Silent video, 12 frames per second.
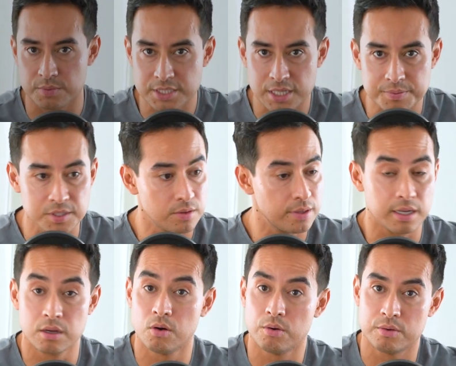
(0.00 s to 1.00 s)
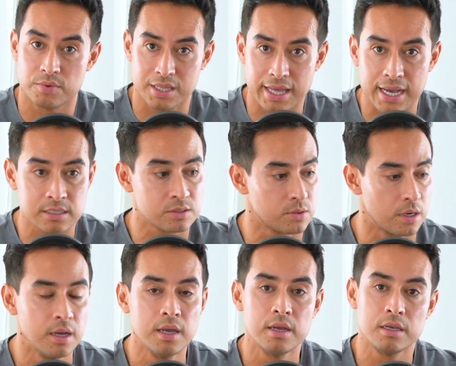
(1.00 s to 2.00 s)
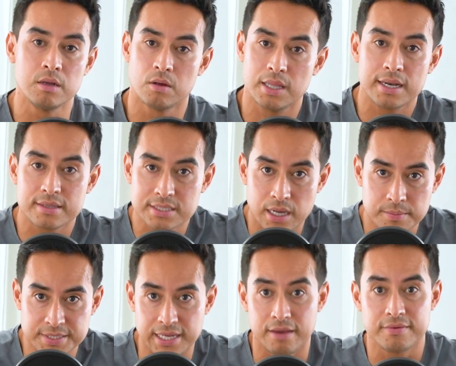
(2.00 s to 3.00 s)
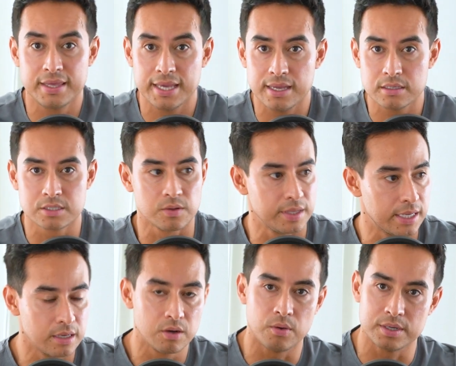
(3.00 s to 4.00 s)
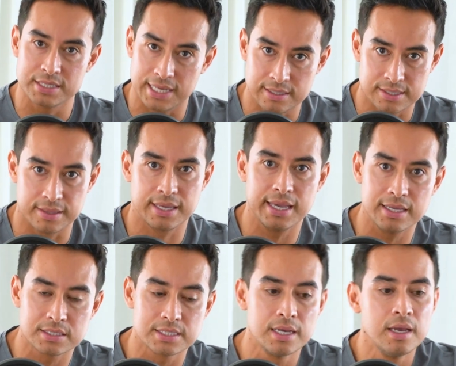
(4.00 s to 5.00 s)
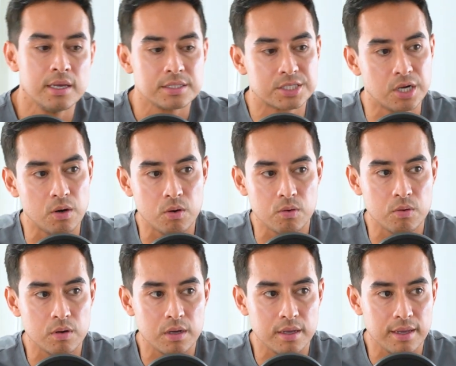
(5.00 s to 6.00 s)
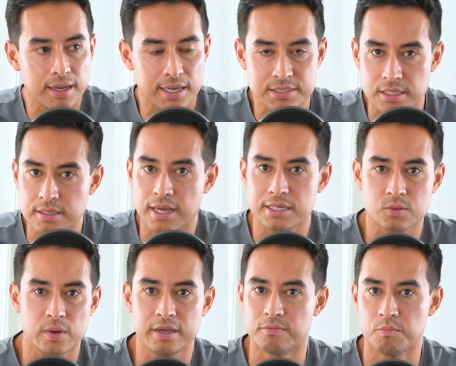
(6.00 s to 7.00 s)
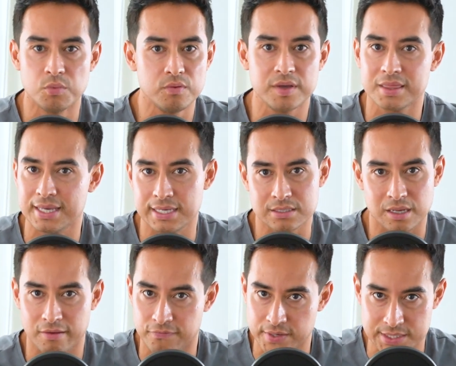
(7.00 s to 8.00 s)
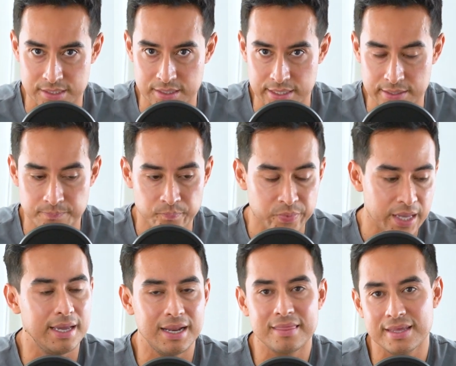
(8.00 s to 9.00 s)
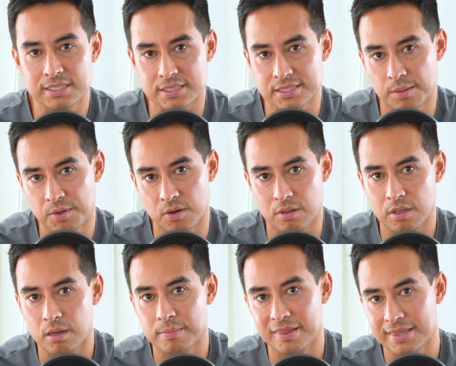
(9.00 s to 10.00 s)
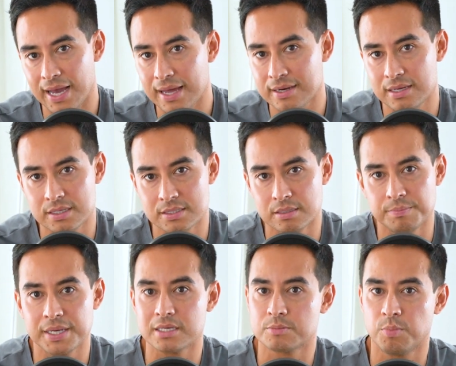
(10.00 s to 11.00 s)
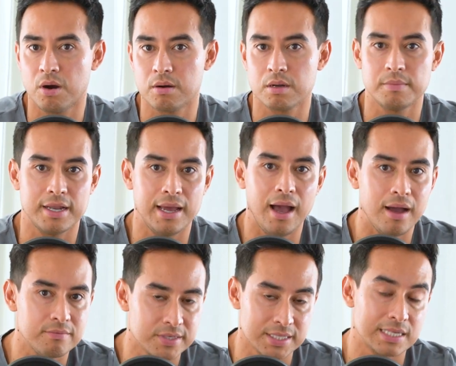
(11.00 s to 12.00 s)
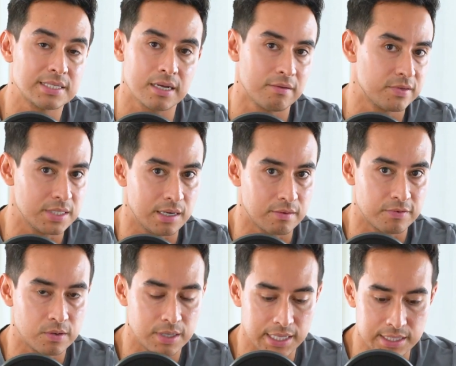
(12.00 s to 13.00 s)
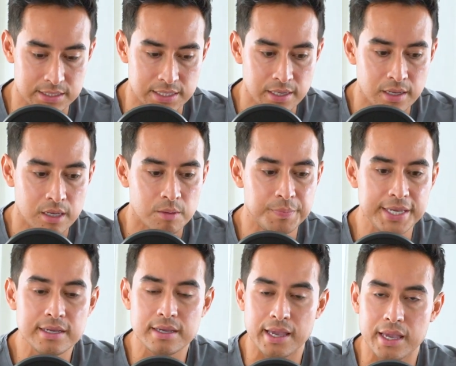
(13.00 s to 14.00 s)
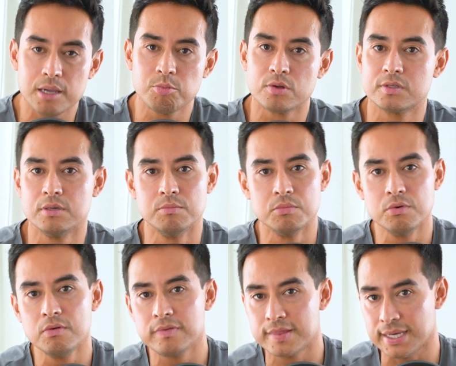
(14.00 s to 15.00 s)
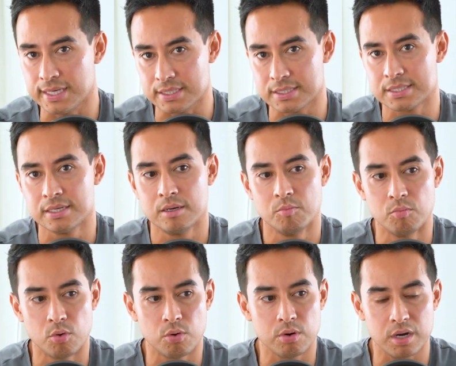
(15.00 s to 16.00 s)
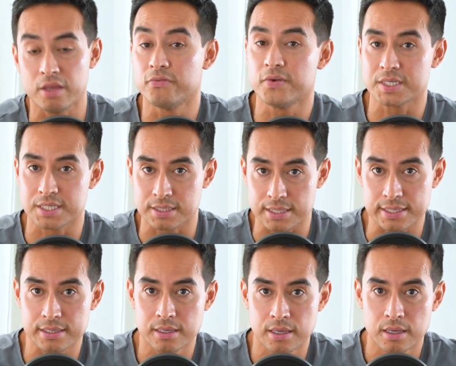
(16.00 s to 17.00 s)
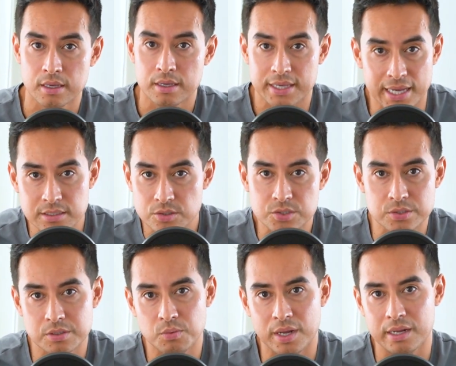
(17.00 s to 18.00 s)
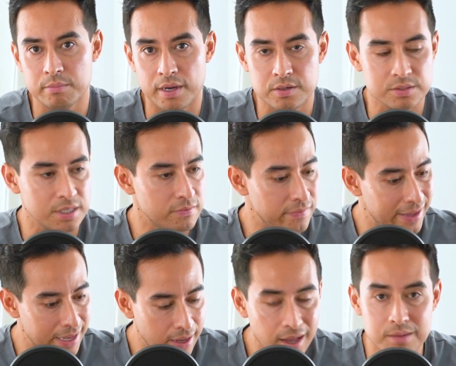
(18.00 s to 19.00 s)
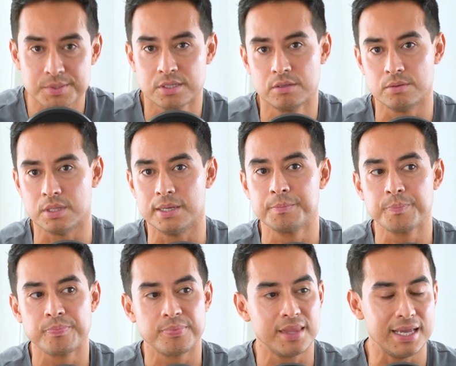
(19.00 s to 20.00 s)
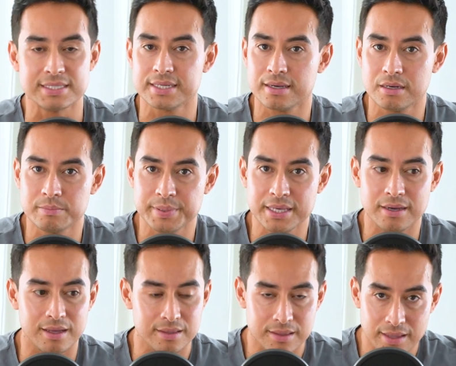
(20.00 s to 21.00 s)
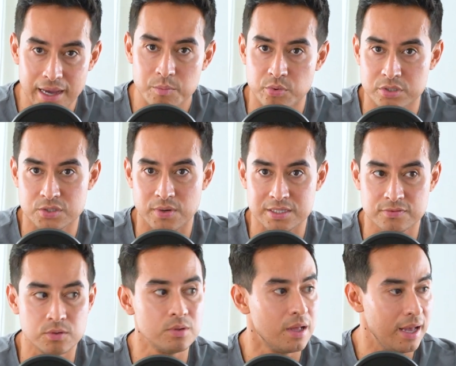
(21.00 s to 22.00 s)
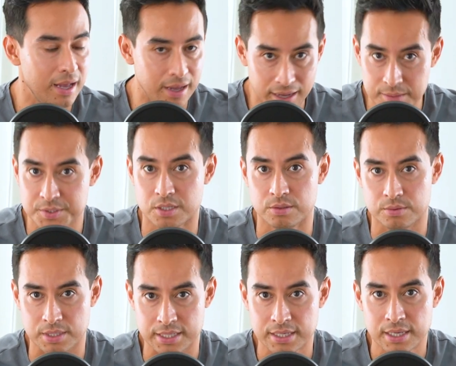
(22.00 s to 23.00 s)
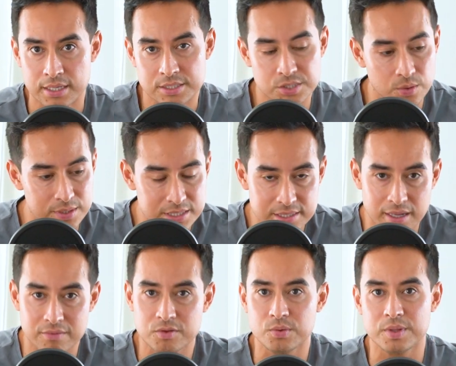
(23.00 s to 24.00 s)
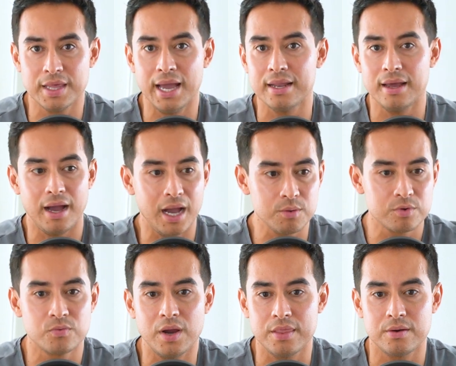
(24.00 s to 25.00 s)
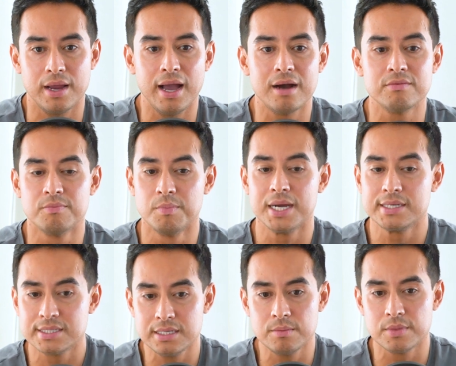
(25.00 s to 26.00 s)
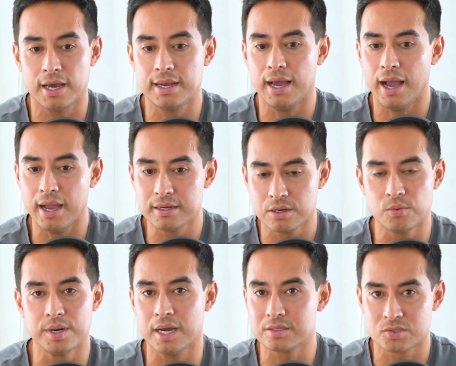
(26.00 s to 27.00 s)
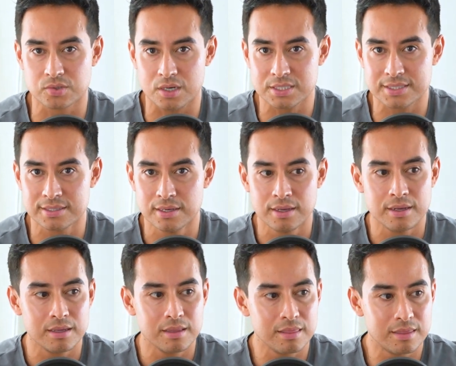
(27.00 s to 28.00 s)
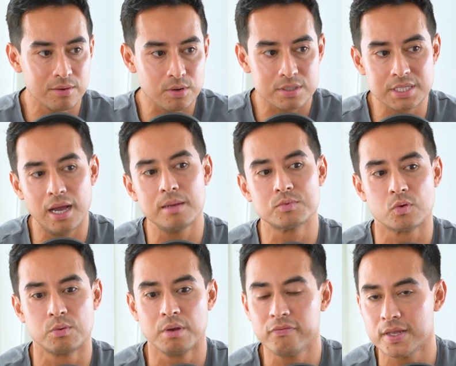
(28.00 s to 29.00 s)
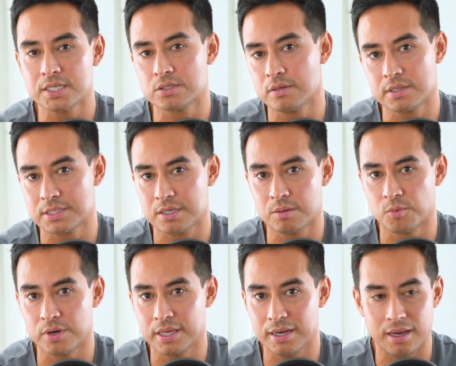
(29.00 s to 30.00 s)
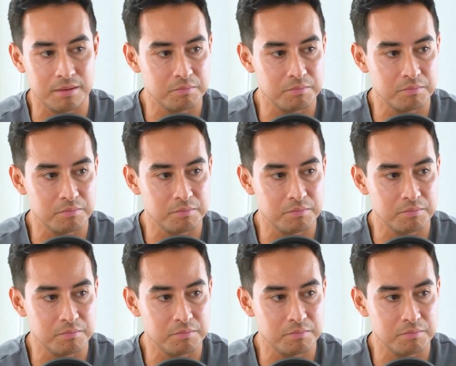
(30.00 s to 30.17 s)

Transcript: the reception, or they can go and relax, or, you know, a lot of the times they have kids, so they can go and tend to the kids. So it's a nice way of moving things efficiently. And I think to sum it all up, that is the biggest part about having that second photographer, is being able to move things more efficiently. Can you shoot a wedding by yourself? Absolutely. Is it gonna be a lot more stressful? Absolutely. So instead of doing that, I would rather have my team that I know and I trust. There are times where we finish shooting the ceremony and